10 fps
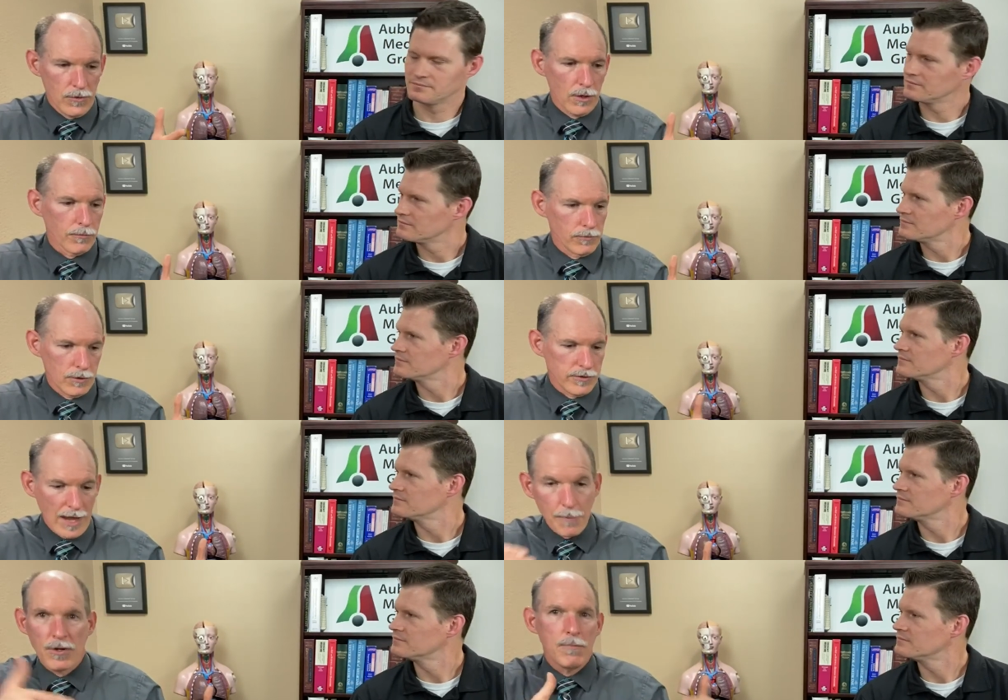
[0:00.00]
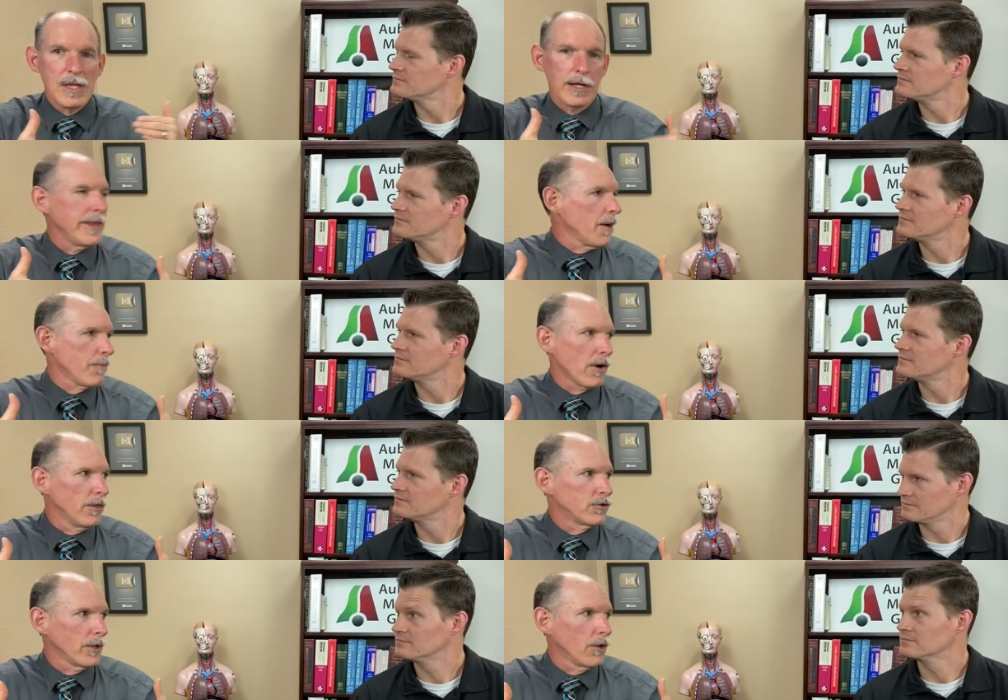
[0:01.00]
Speaker 1: you know you just happen to meet at that part
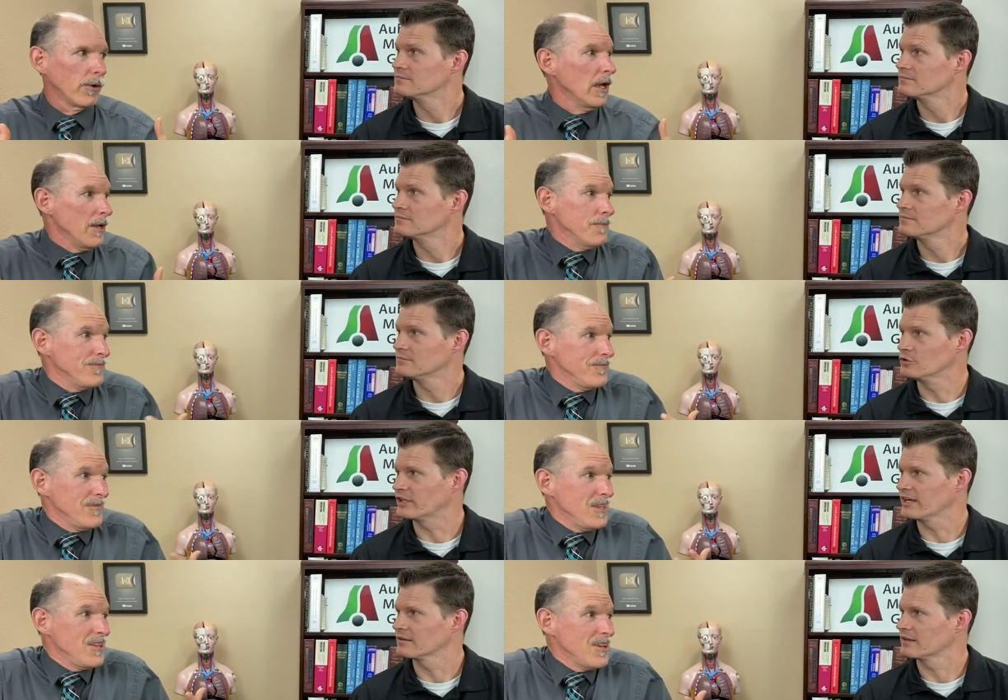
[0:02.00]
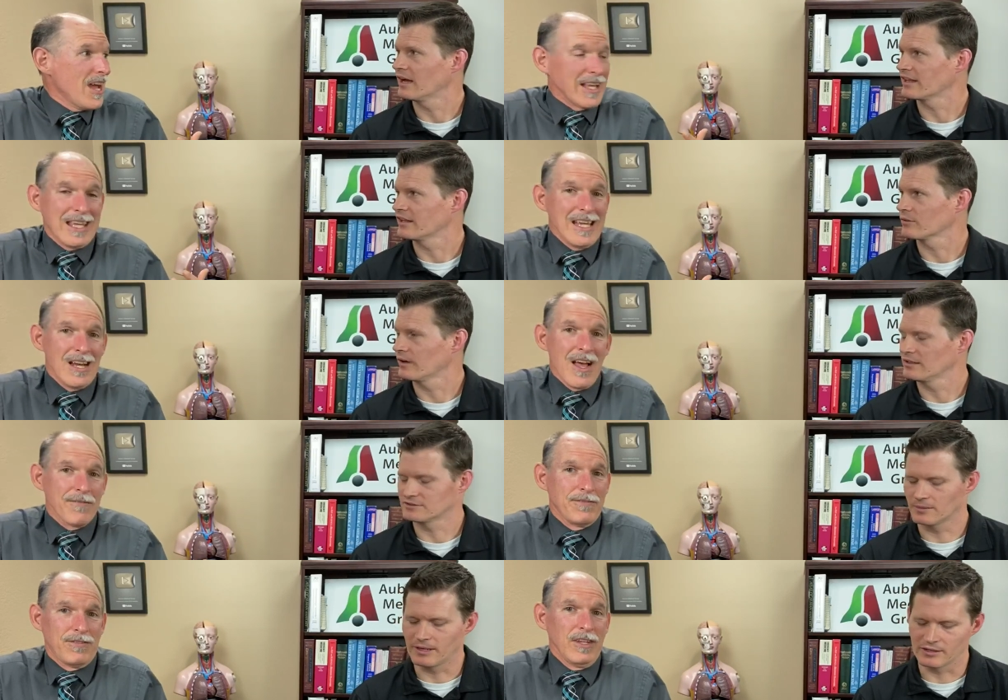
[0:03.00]
of the trail where you can't got to get
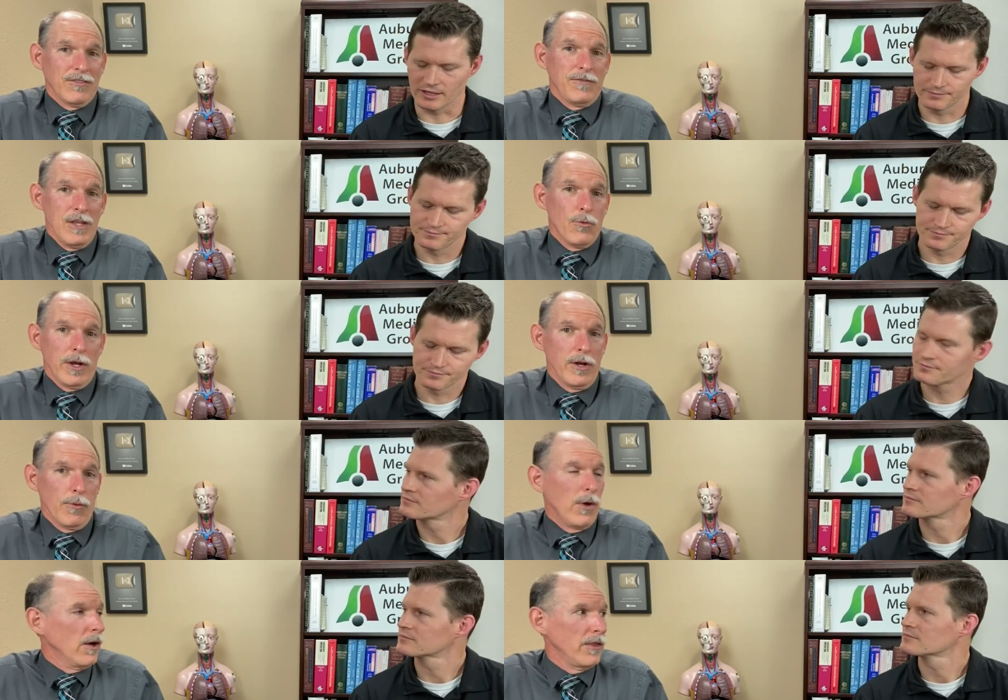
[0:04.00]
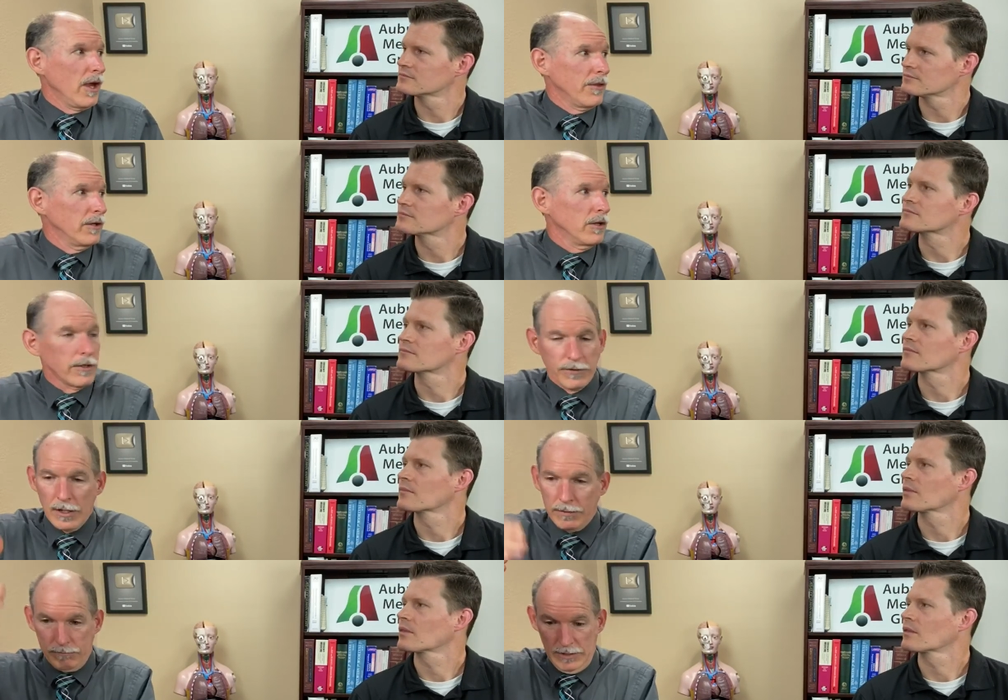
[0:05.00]
around somehow six yeah feet one way or the other you know it's
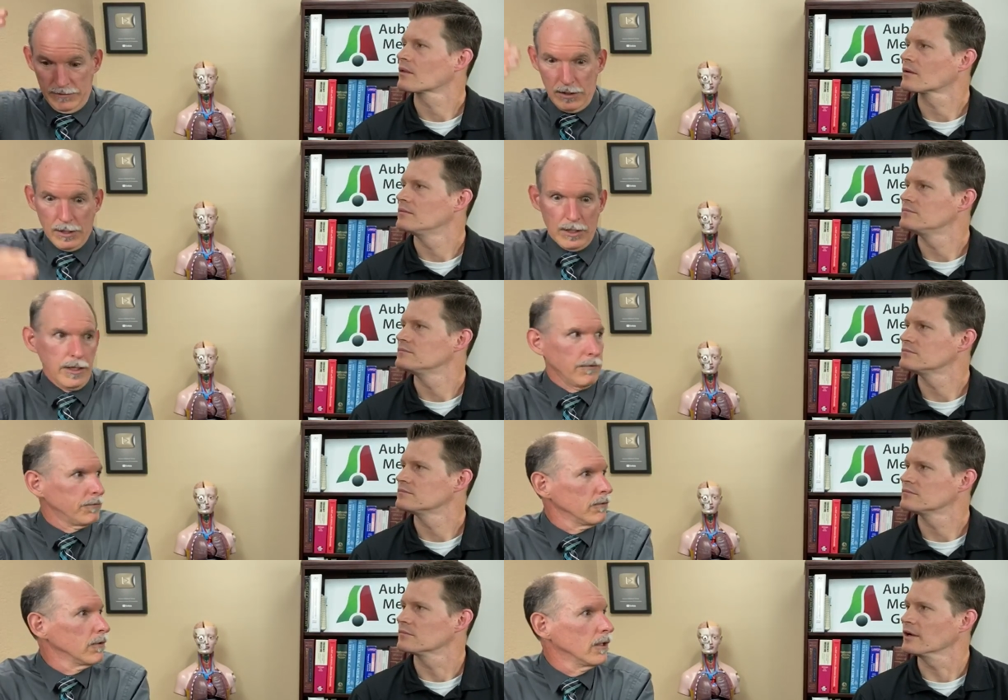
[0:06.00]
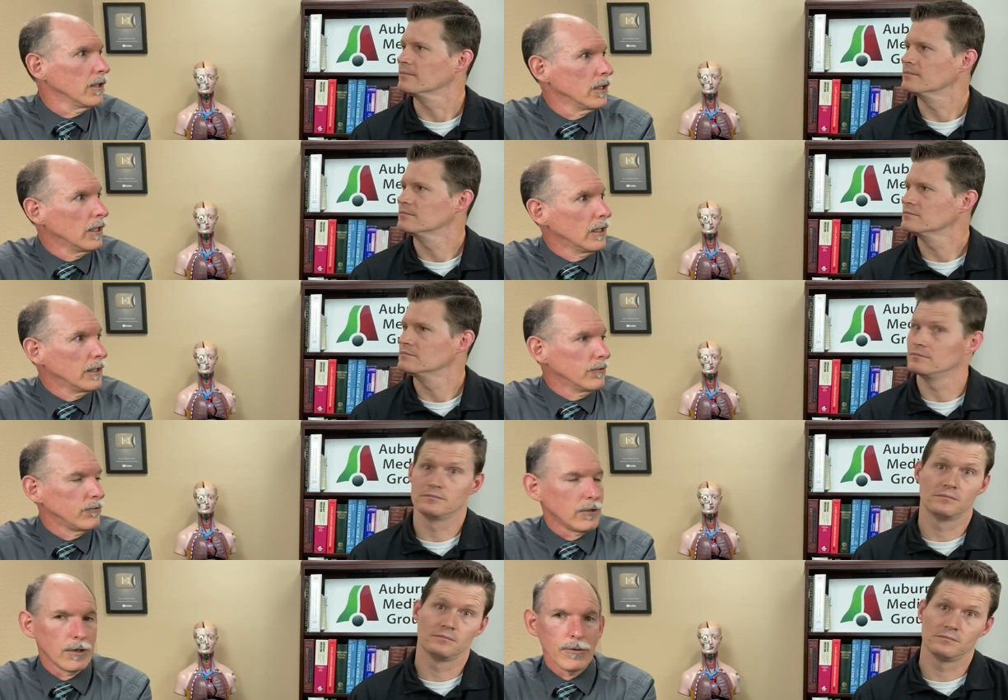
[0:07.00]
on a it's on a cliff right
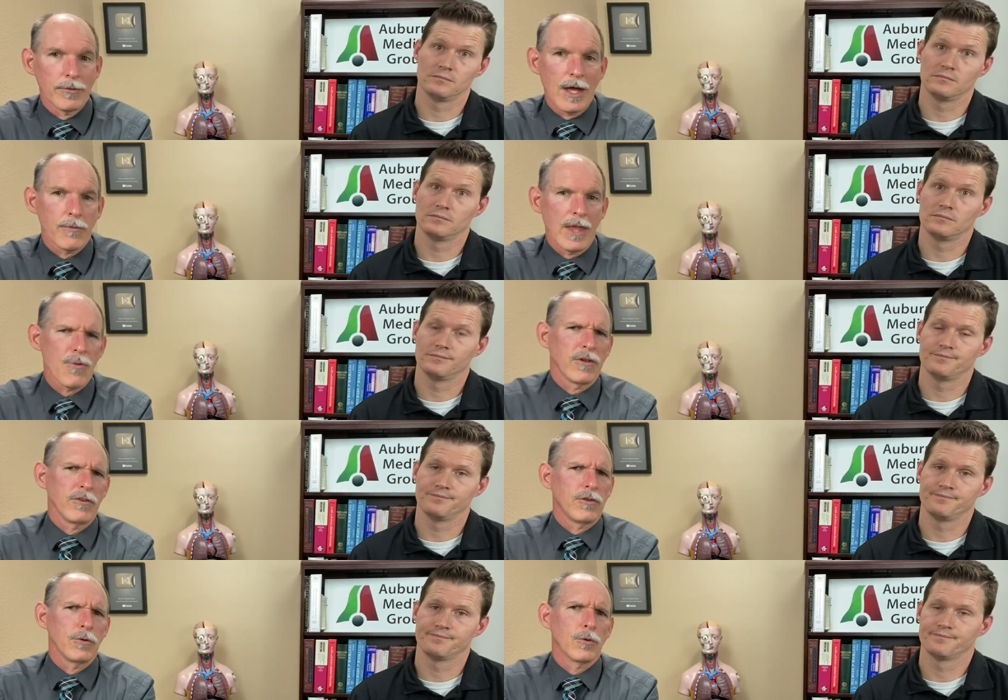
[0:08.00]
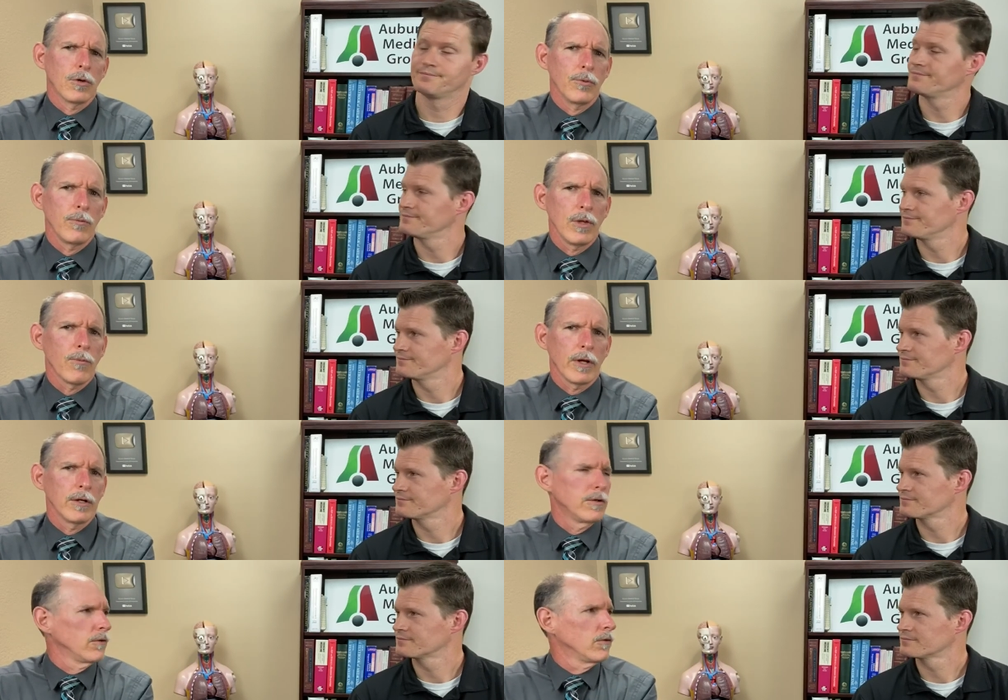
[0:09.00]
so that that wasn't too cool we, we
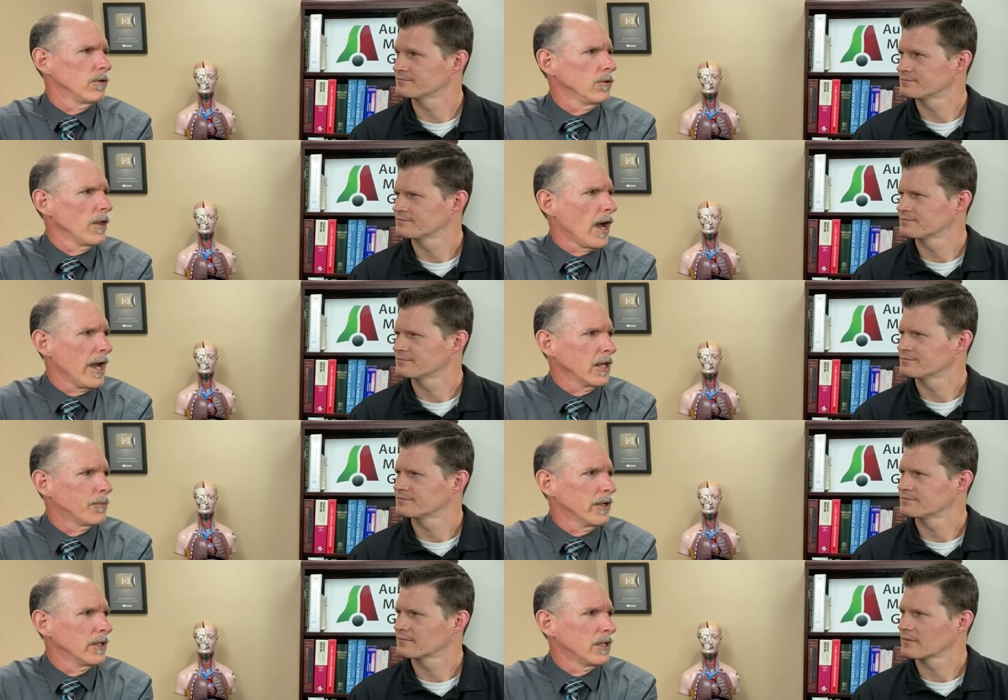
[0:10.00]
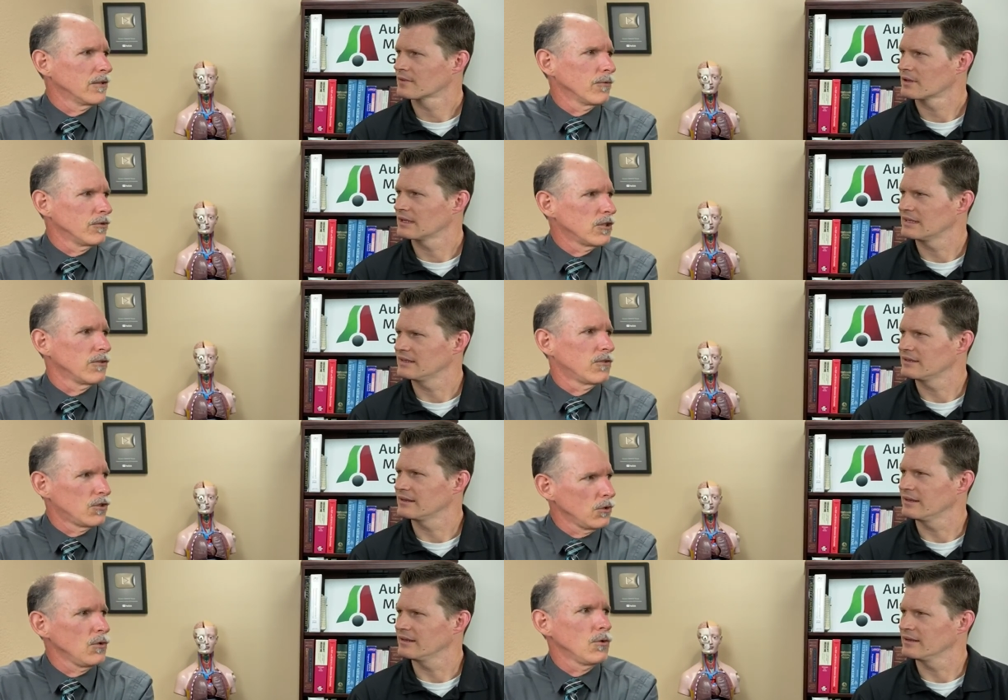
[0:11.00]
wanted to do the hike but it, it was
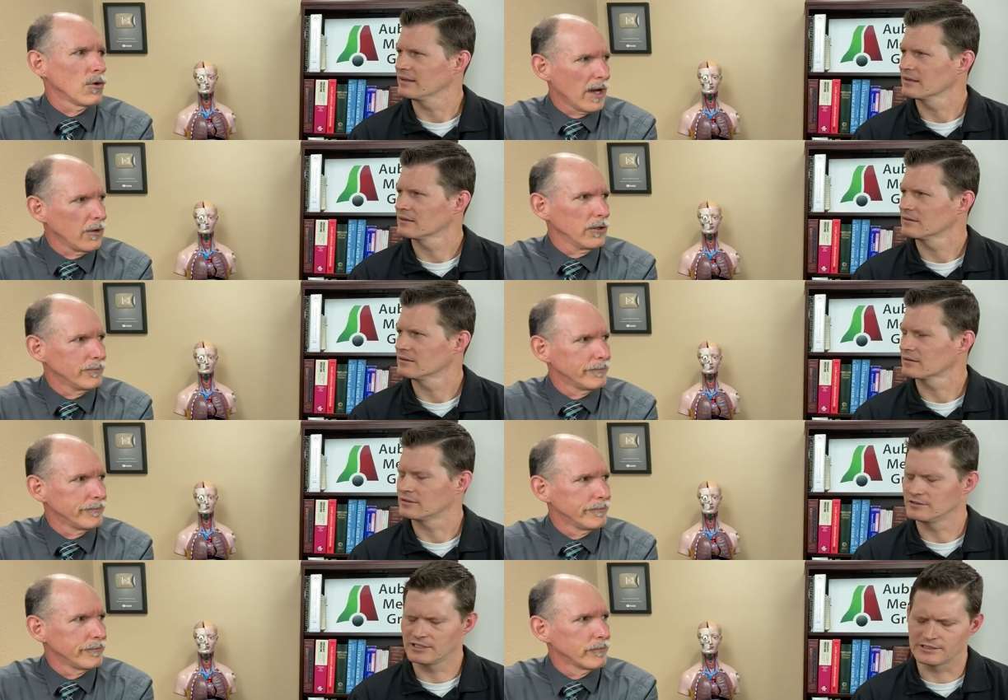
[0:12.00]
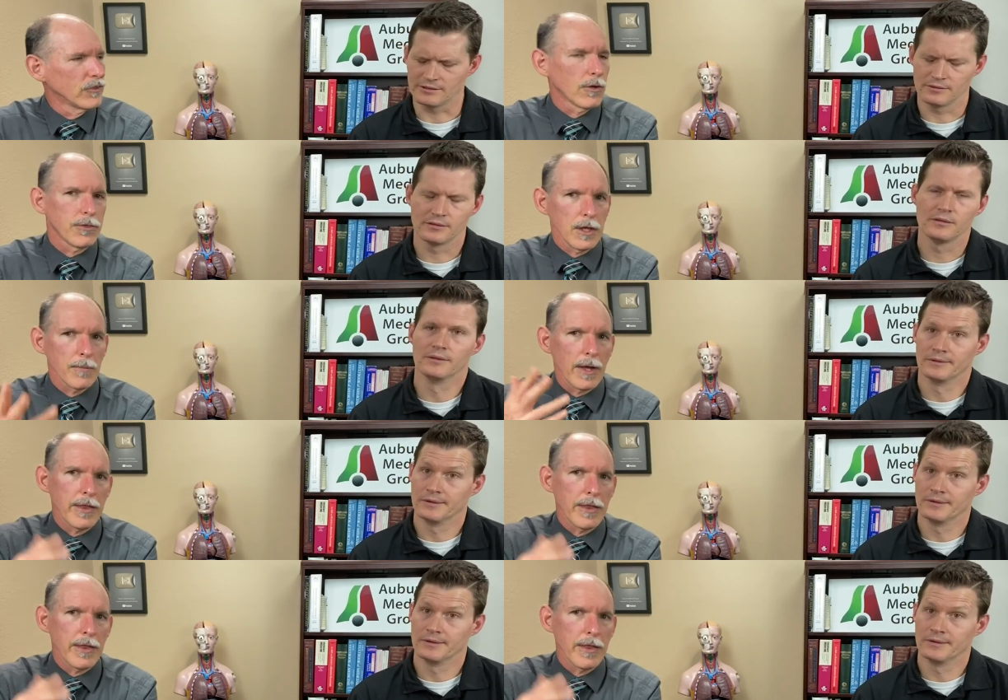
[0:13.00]
just too yeah, crowded a little congested so think